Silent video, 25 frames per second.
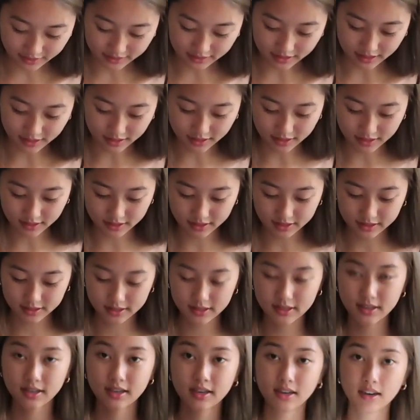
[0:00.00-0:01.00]
another
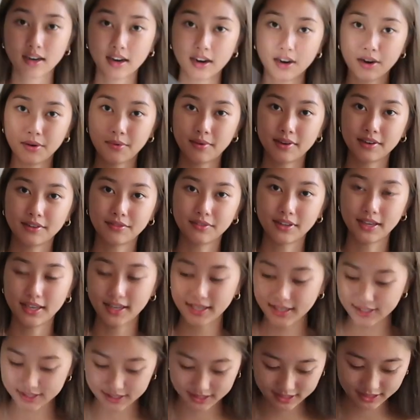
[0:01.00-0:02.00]
one of
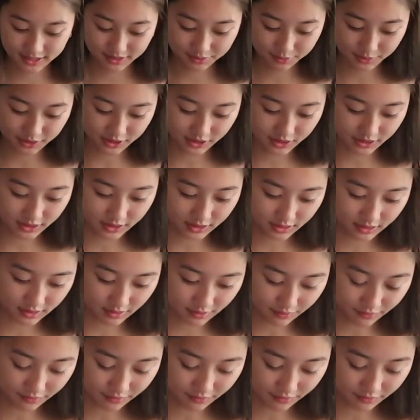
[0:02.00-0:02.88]
these, which is